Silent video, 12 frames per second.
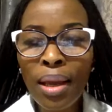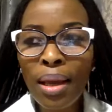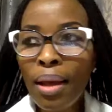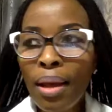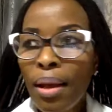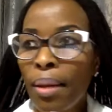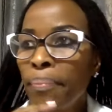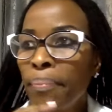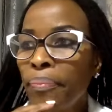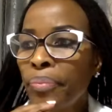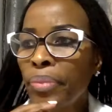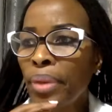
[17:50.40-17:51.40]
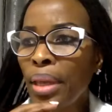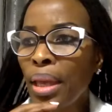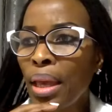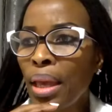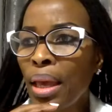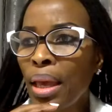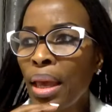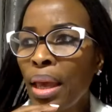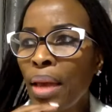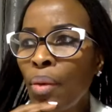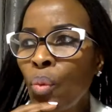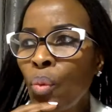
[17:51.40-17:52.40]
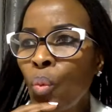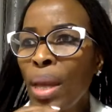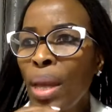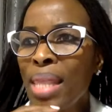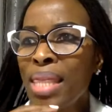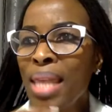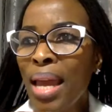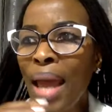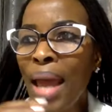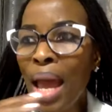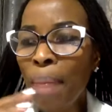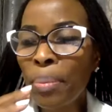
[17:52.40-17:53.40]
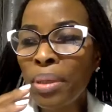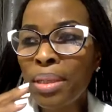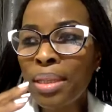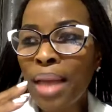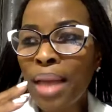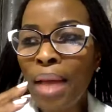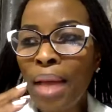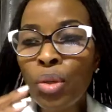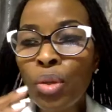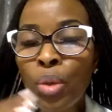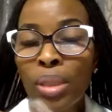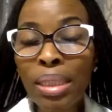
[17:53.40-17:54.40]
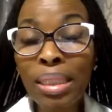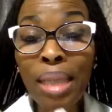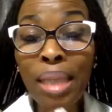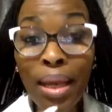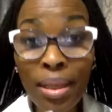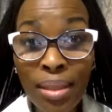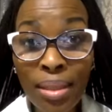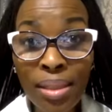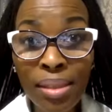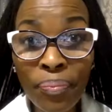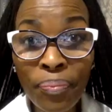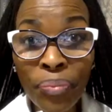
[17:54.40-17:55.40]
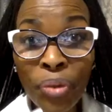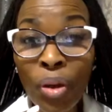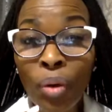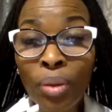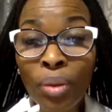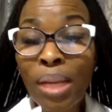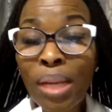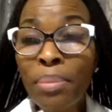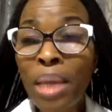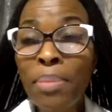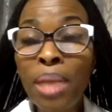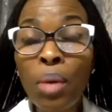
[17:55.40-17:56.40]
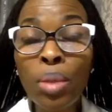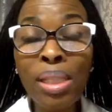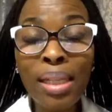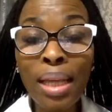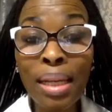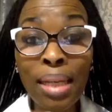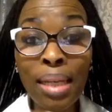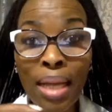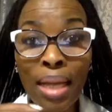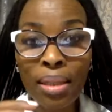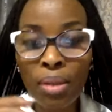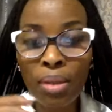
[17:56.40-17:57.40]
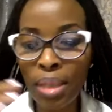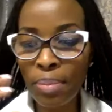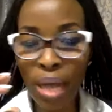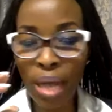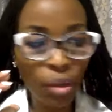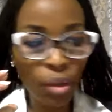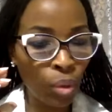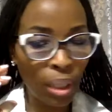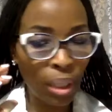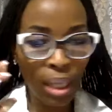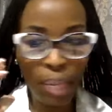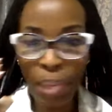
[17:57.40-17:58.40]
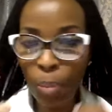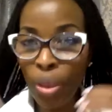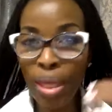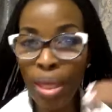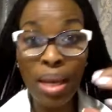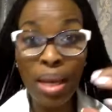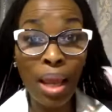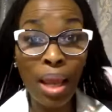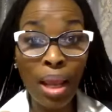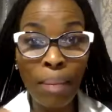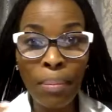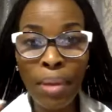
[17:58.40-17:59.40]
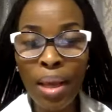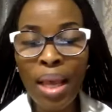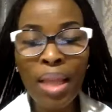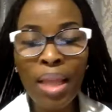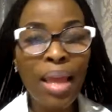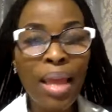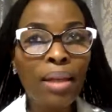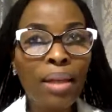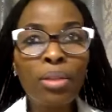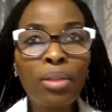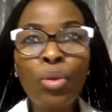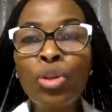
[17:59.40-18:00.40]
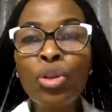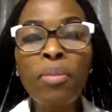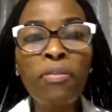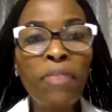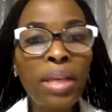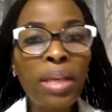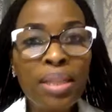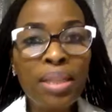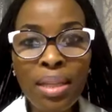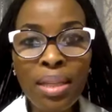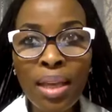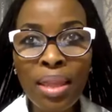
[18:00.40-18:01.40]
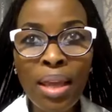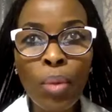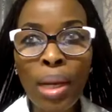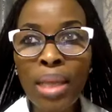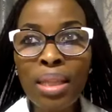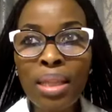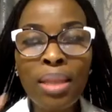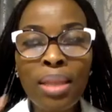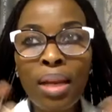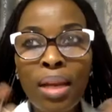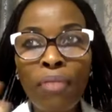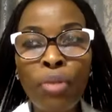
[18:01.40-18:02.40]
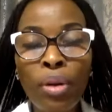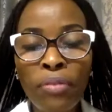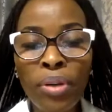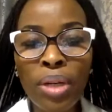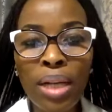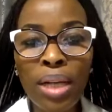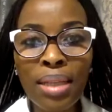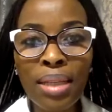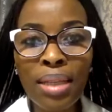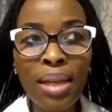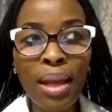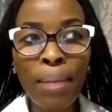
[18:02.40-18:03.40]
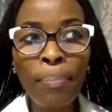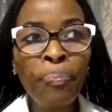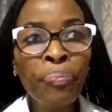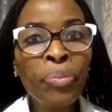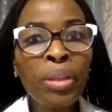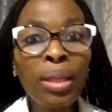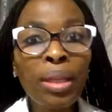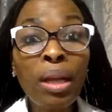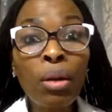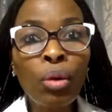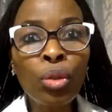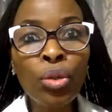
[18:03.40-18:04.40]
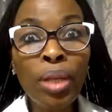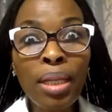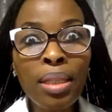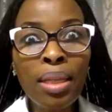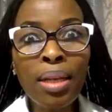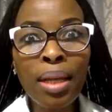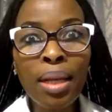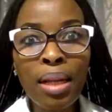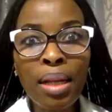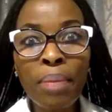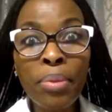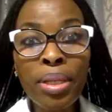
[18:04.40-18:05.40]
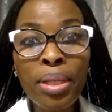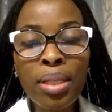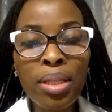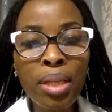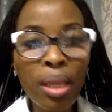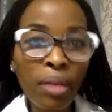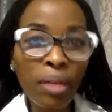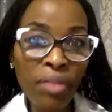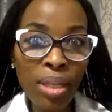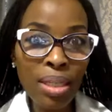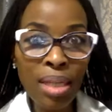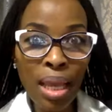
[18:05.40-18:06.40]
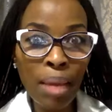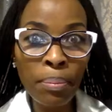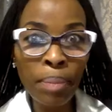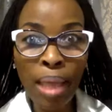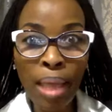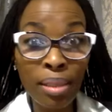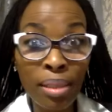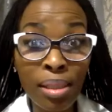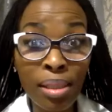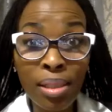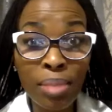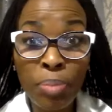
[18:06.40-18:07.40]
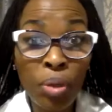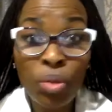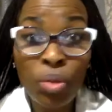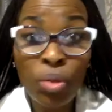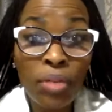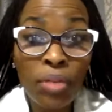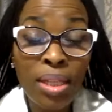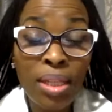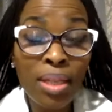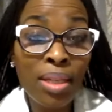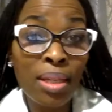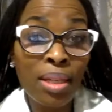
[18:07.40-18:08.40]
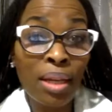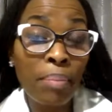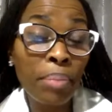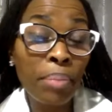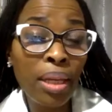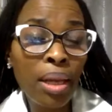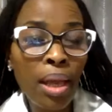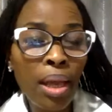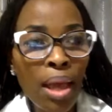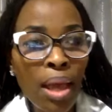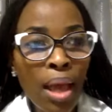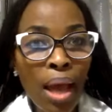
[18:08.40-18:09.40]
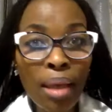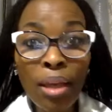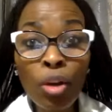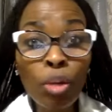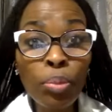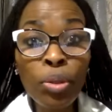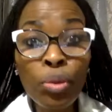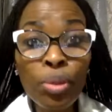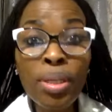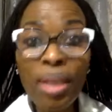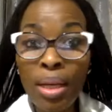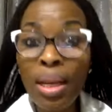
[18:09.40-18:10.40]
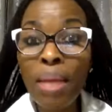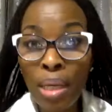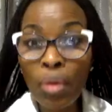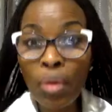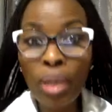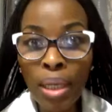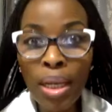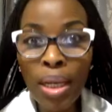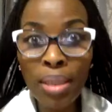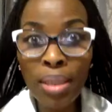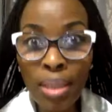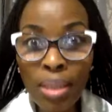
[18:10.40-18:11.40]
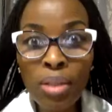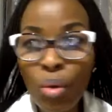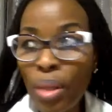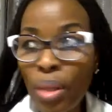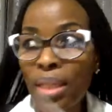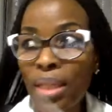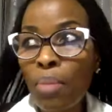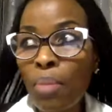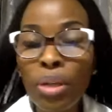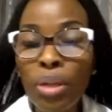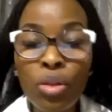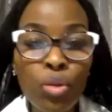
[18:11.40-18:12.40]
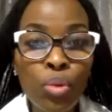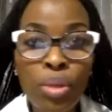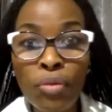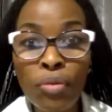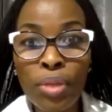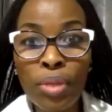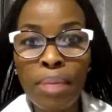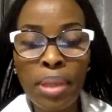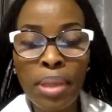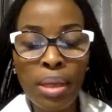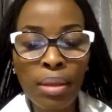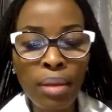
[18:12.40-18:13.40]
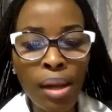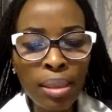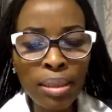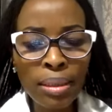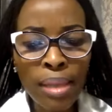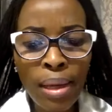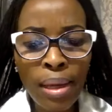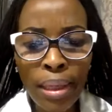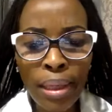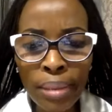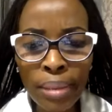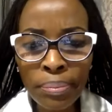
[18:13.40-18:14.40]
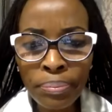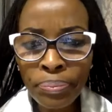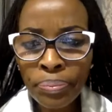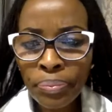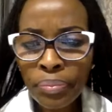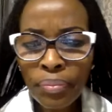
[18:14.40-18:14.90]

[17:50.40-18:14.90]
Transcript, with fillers: Um, and when that happened, I took days you know, sometimes I would sit at nights because I'm trying to come up with a name that is to be fancy. And then when I think that I've got a very nice name, then I go to the internet and I'm researching if this name exists because obviously this is a company. I cannot be using a name that already exists or that someone is using for something. Um,